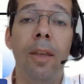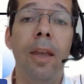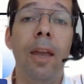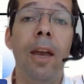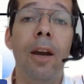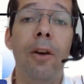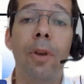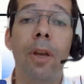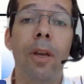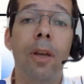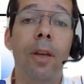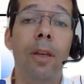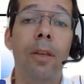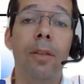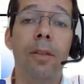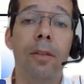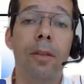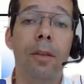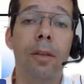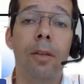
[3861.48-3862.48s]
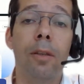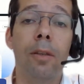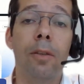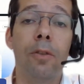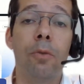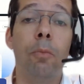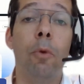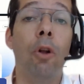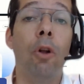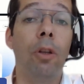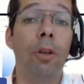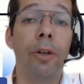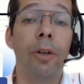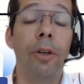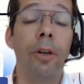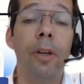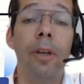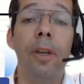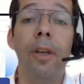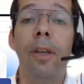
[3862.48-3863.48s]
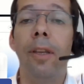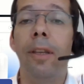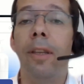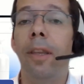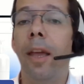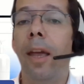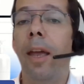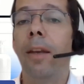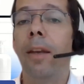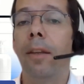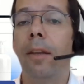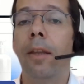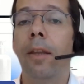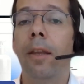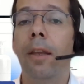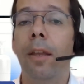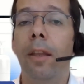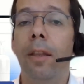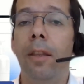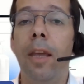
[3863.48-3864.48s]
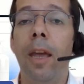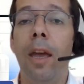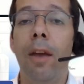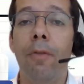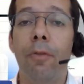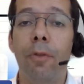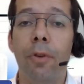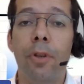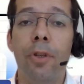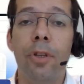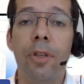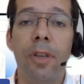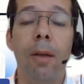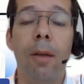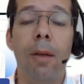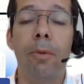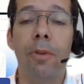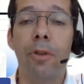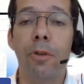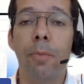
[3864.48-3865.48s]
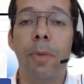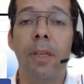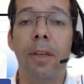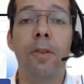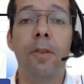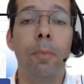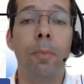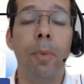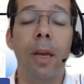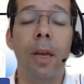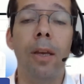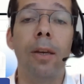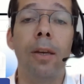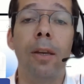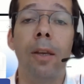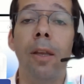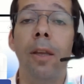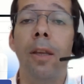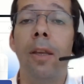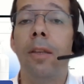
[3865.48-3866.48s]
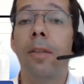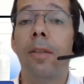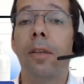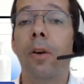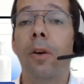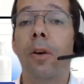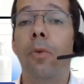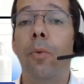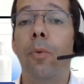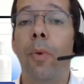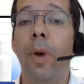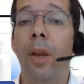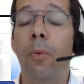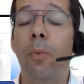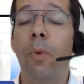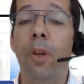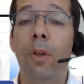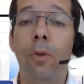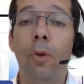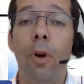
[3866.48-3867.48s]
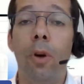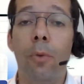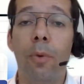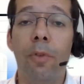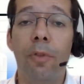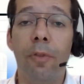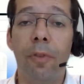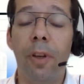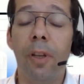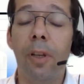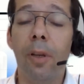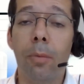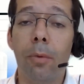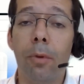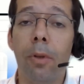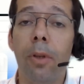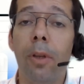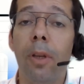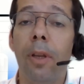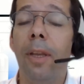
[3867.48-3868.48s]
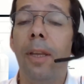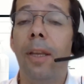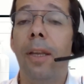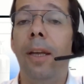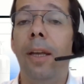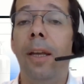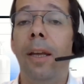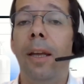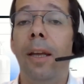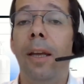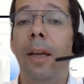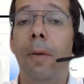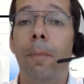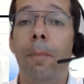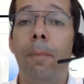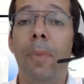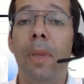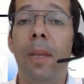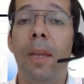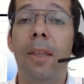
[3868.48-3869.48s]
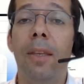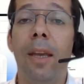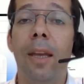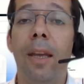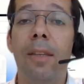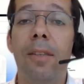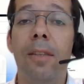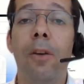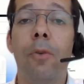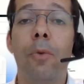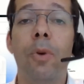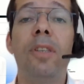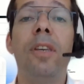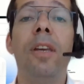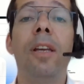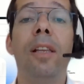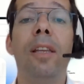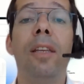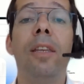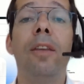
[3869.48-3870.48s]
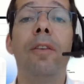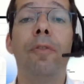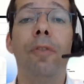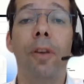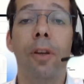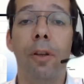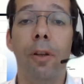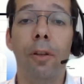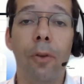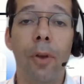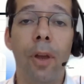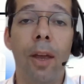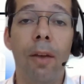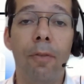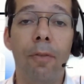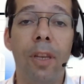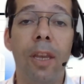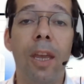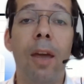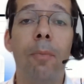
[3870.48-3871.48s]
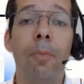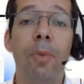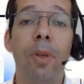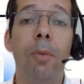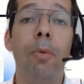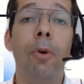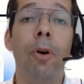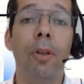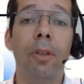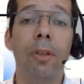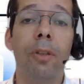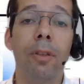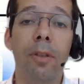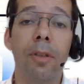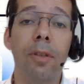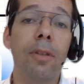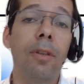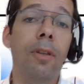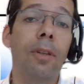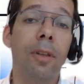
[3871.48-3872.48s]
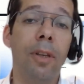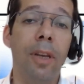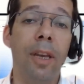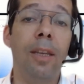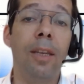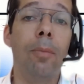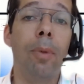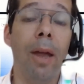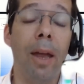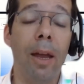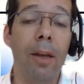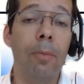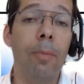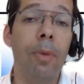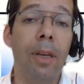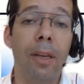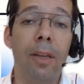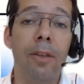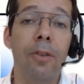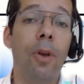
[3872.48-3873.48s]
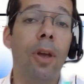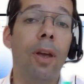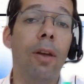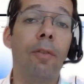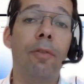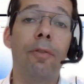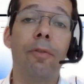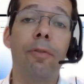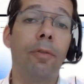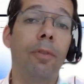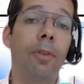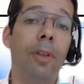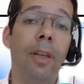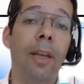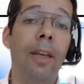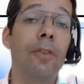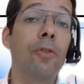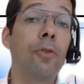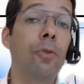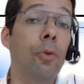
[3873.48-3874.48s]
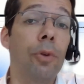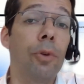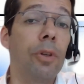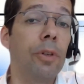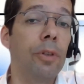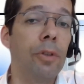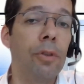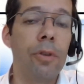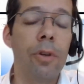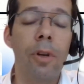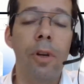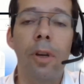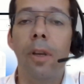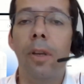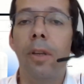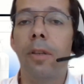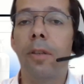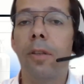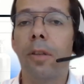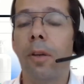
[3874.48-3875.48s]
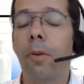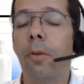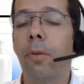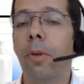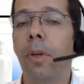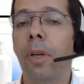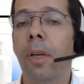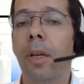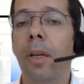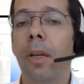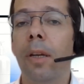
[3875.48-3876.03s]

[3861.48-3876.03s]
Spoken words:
area is smaller than the average establishment in Spain. So when we talk refillable, it gets increasingly difficult to have the empty bottles in the back because you have less storage. So